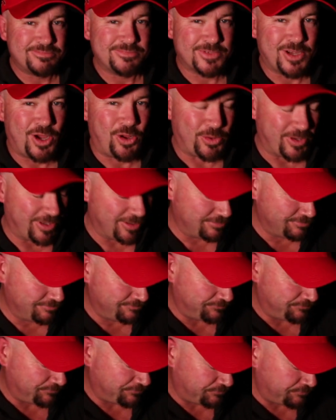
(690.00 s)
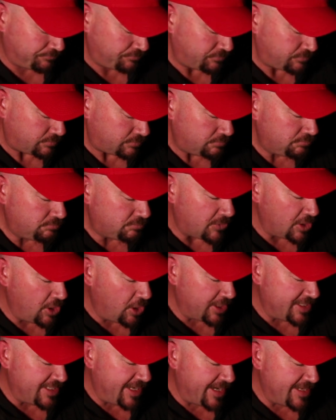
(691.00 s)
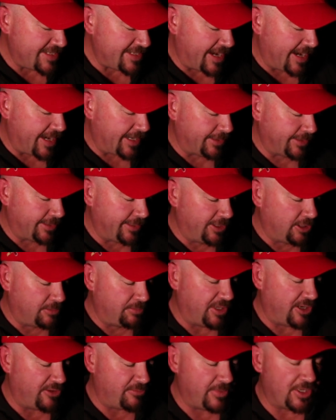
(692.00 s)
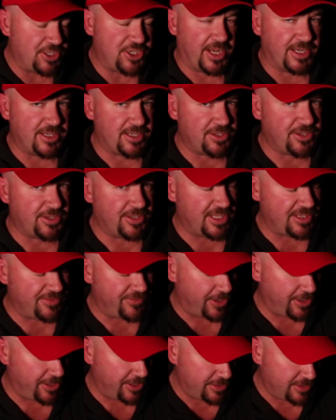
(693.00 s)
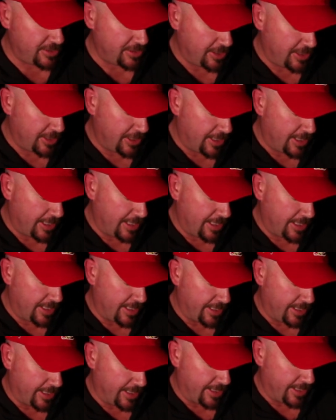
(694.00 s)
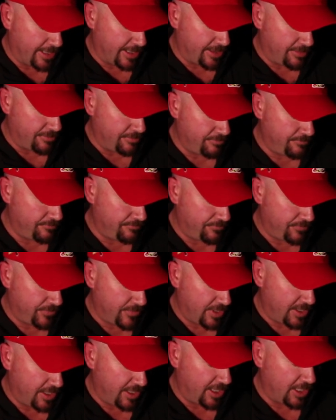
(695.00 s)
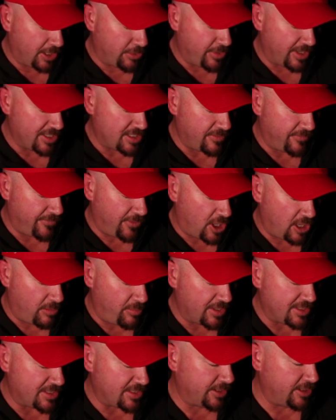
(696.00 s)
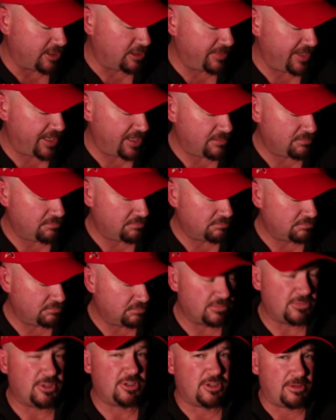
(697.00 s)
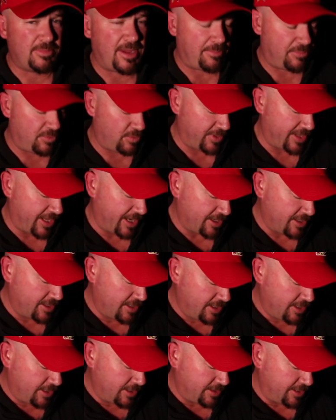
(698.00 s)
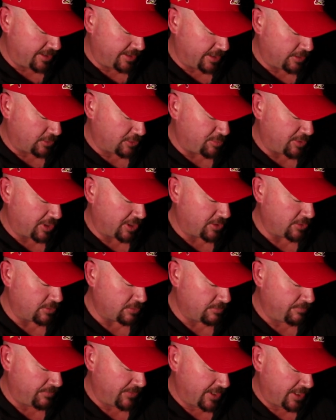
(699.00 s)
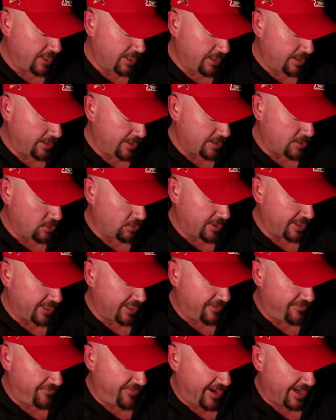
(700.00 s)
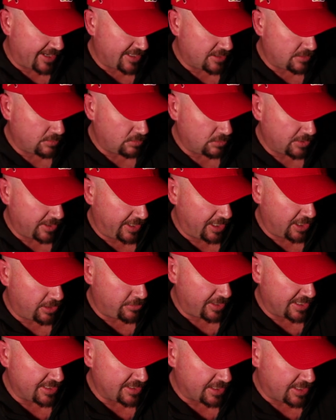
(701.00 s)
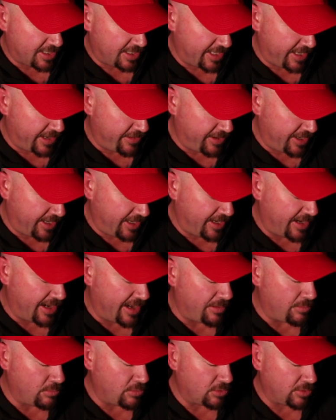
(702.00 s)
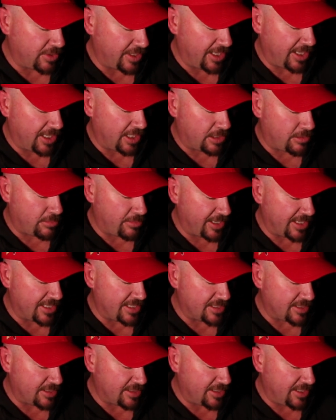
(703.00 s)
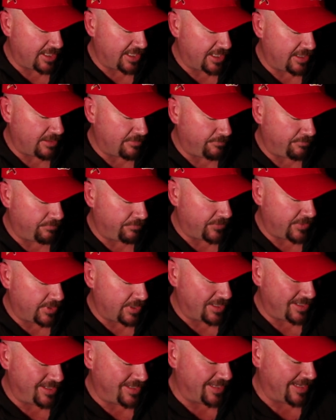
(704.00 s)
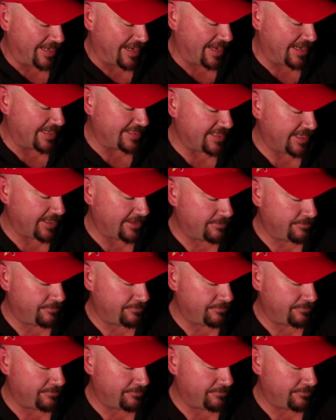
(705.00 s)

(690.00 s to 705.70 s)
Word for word: colder. I tend to add a little bit of magenta to these photos, um, increase the vibrance a little bit. No, I'm happy with that. I think that looks pretty cool. Let's look at the effects. We'll increase the clarity and we'll increase the dehazing.